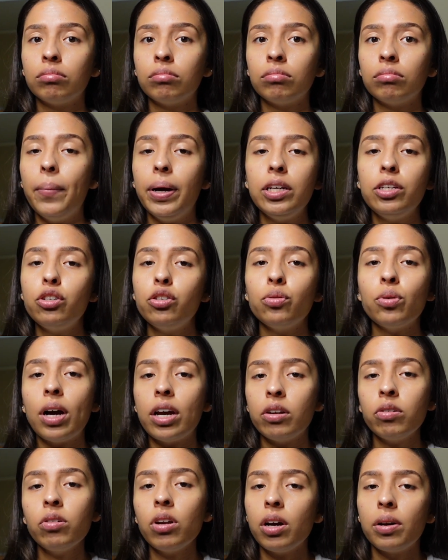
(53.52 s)
mind you, I
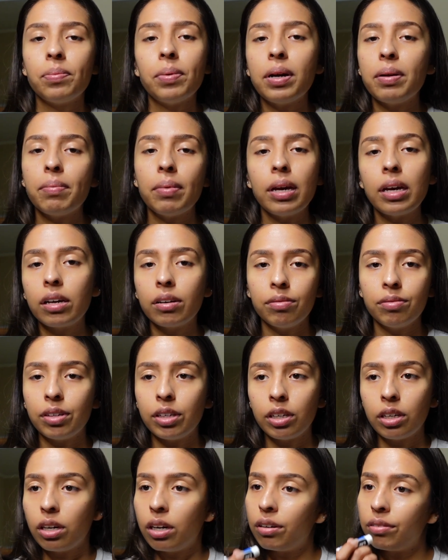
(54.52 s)
do not buy makeup
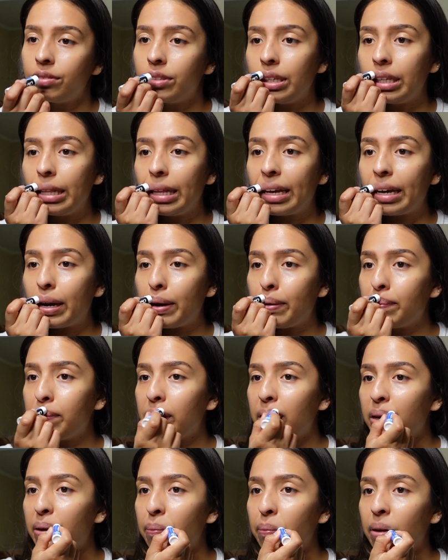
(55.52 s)
very often. Like, I'm
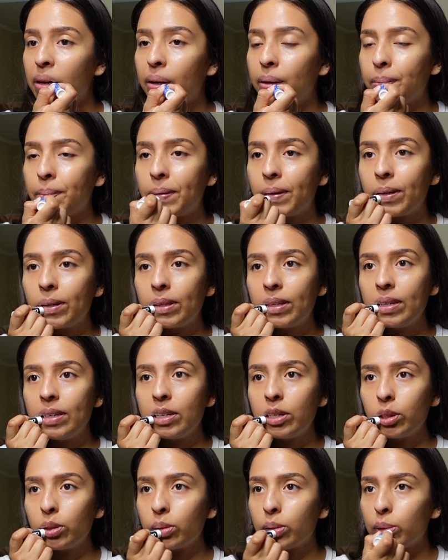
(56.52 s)
not a makeup girly, you
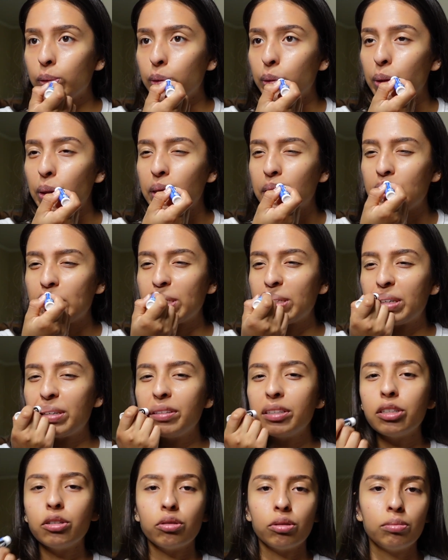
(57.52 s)
know, so like it's
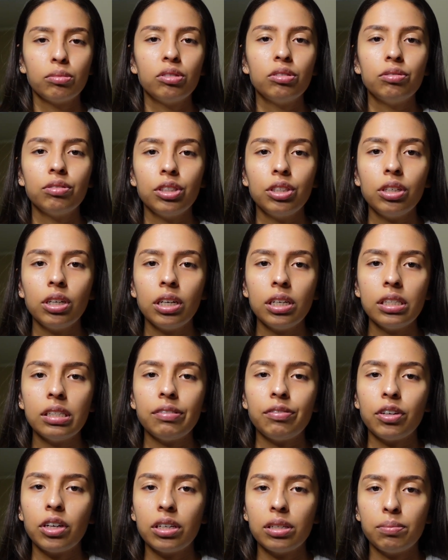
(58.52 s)
probably normal for you guys if
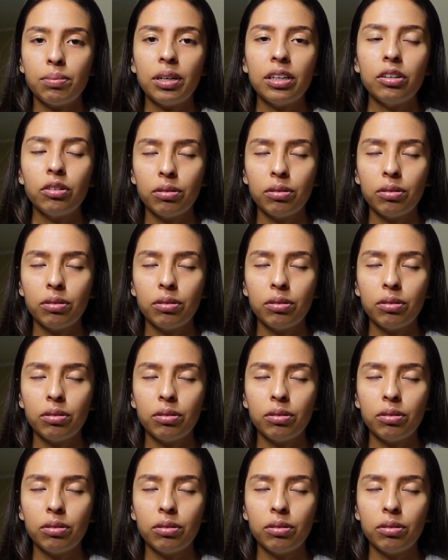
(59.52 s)
you guys buy